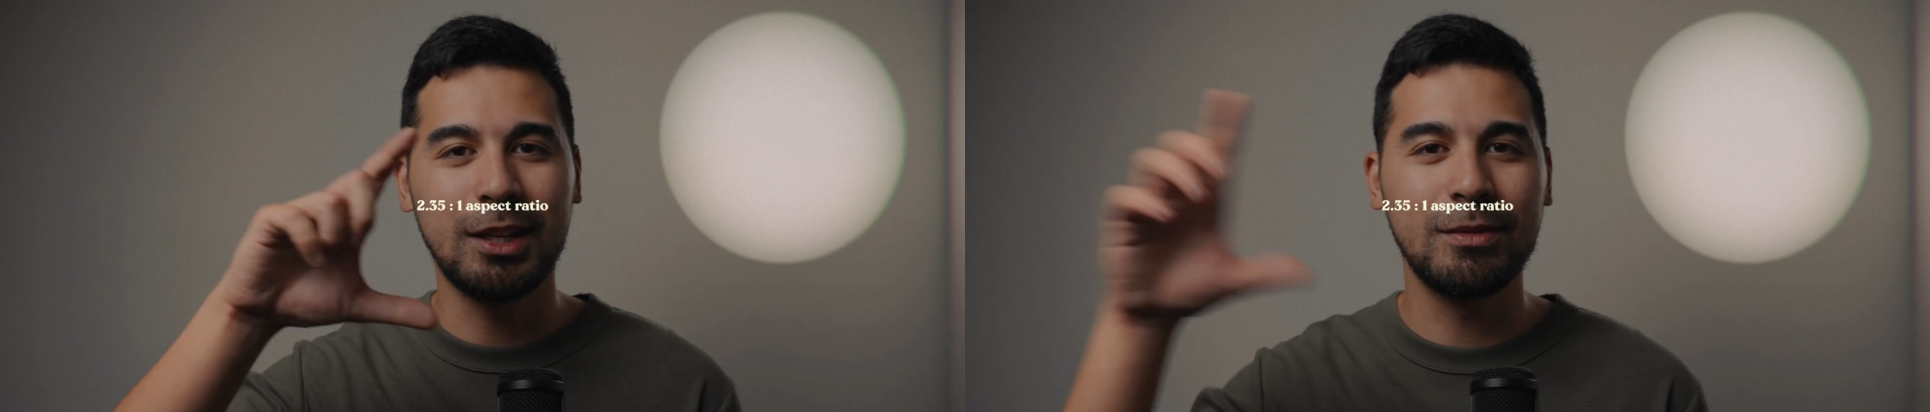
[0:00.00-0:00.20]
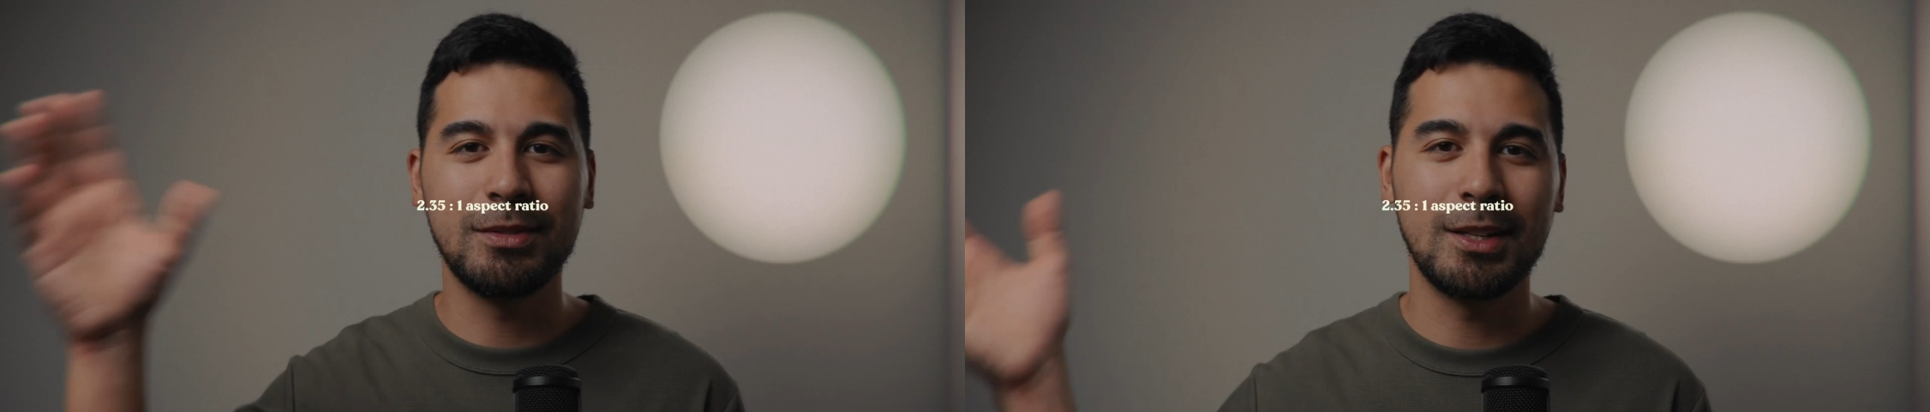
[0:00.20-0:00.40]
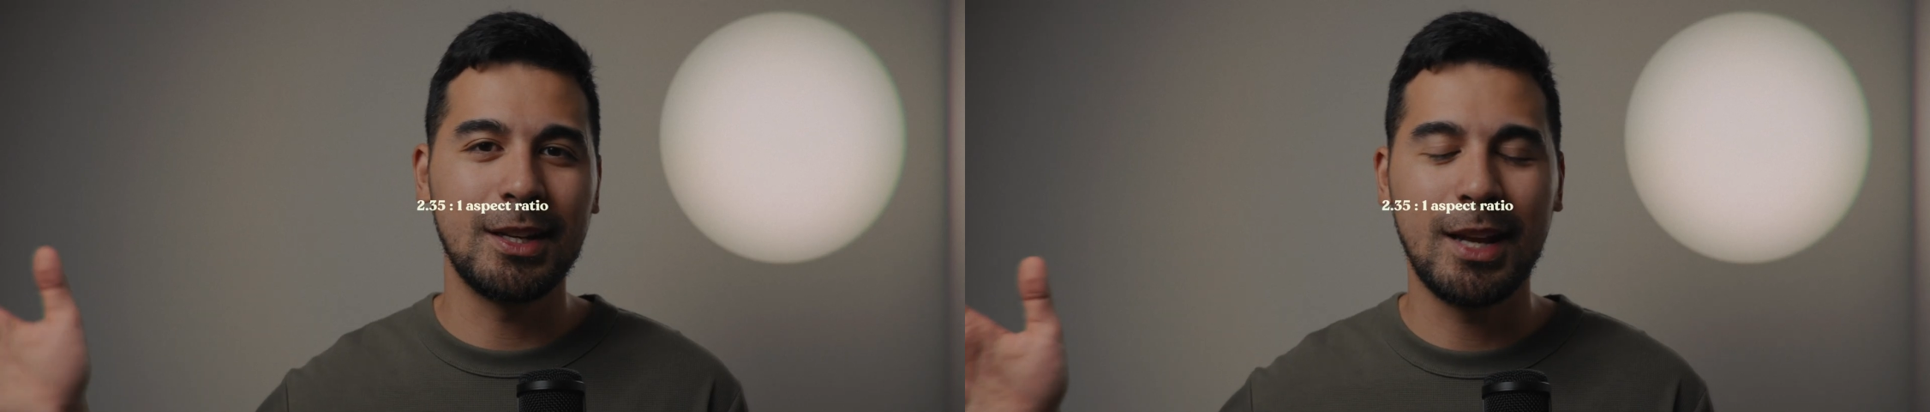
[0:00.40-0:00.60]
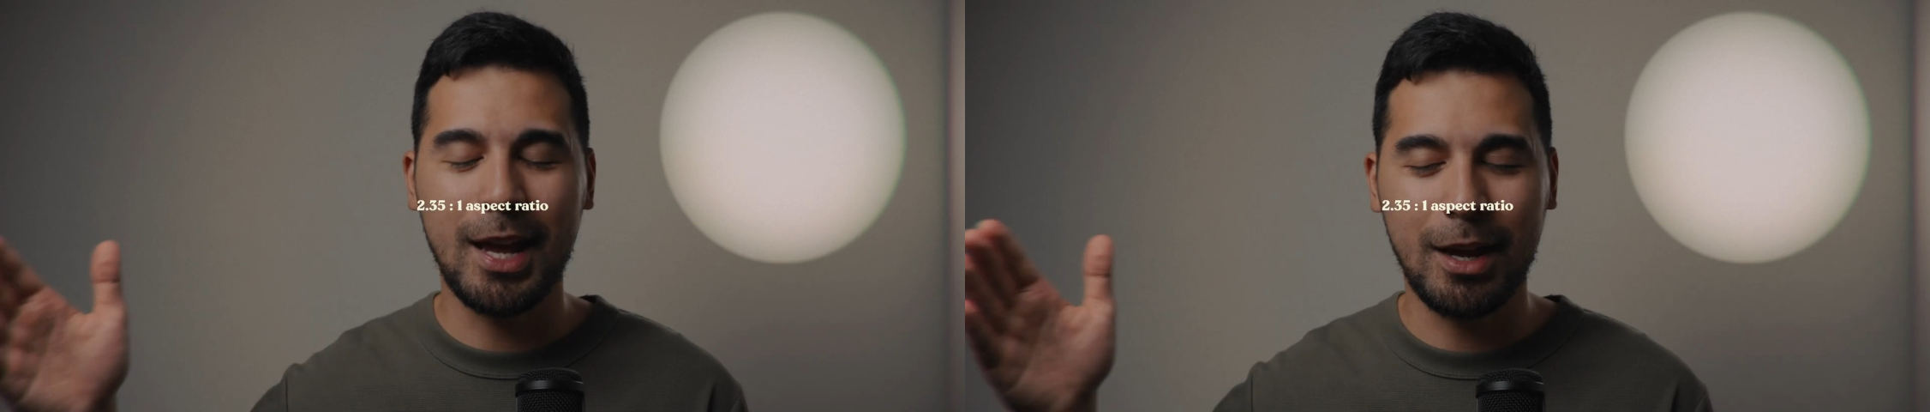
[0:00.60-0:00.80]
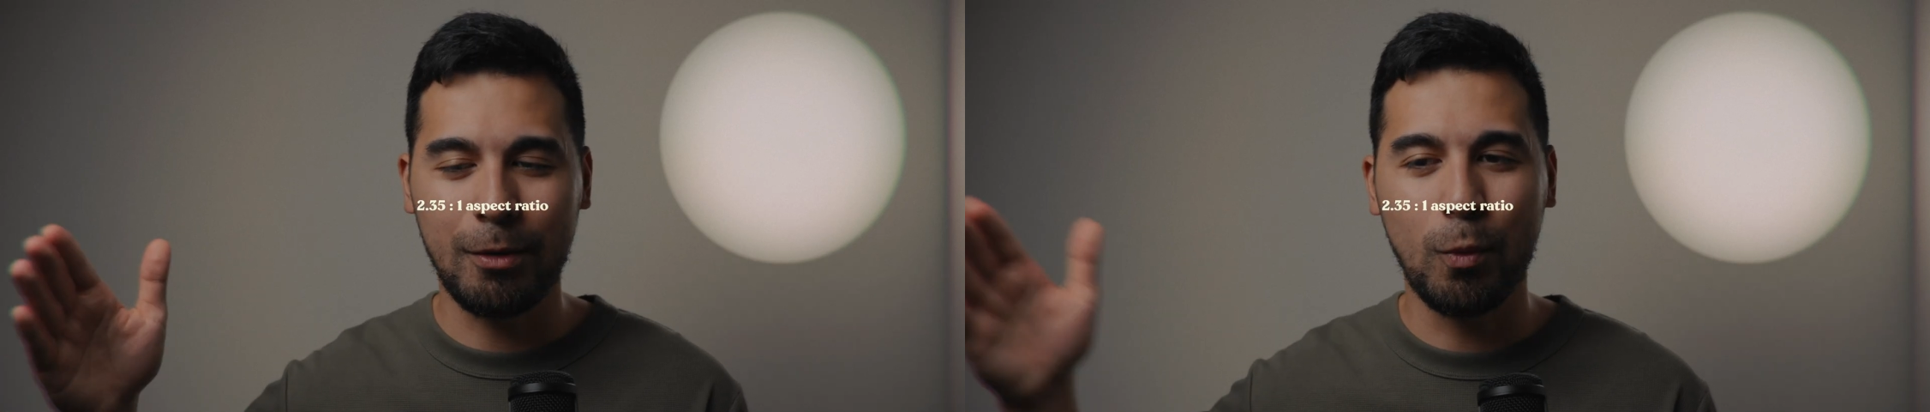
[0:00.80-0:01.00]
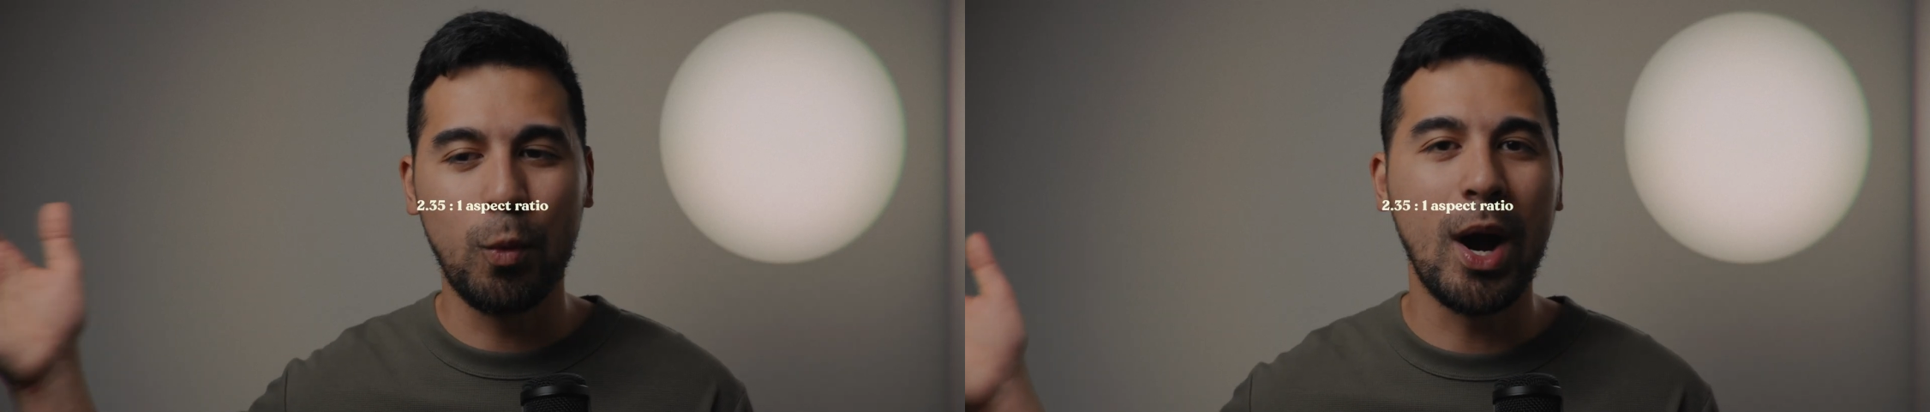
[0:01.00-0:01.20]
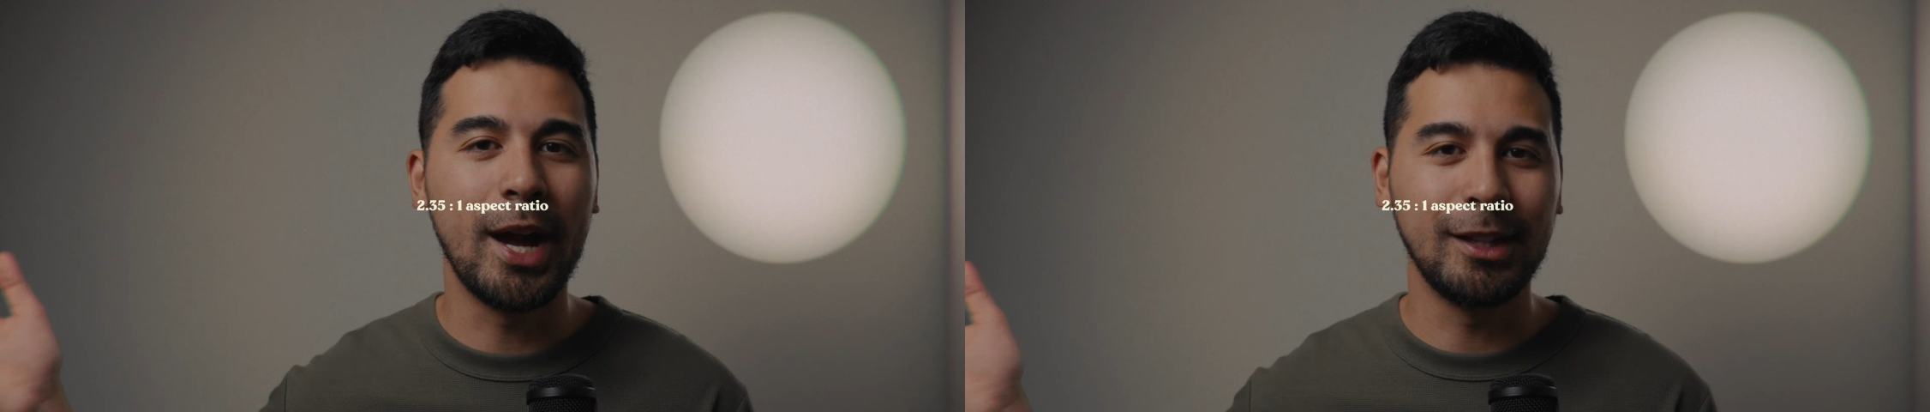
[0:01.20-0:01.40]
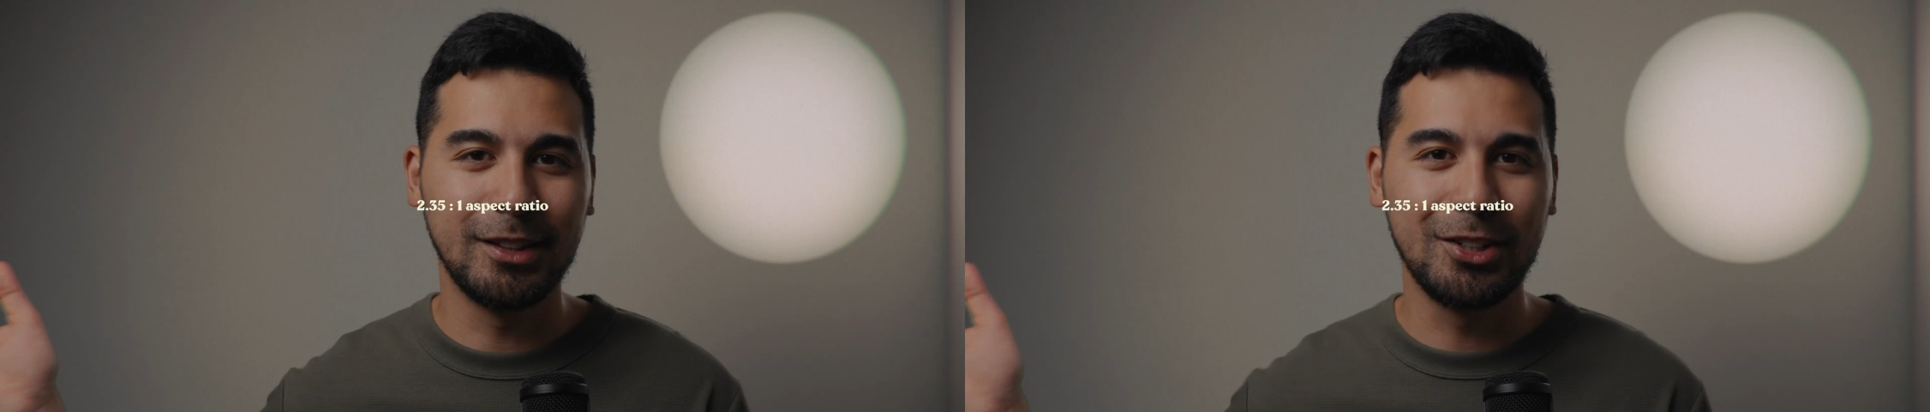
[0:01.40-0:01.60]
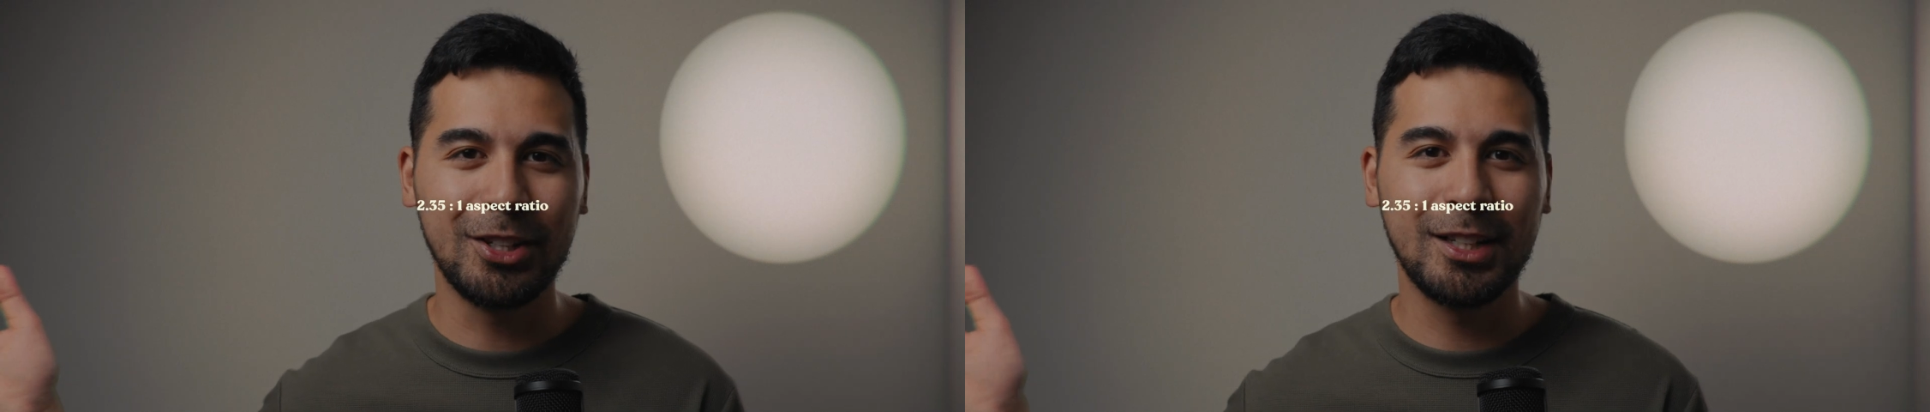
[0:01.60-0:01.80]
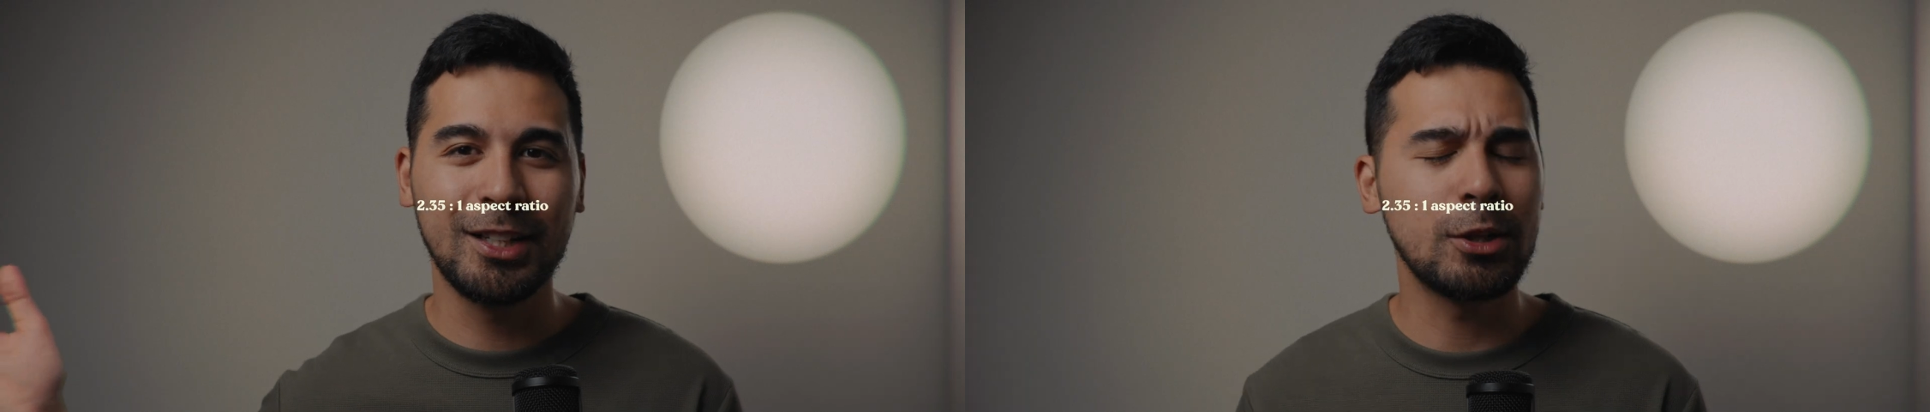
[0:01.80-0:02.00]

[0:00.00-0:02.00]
gives it a wide look.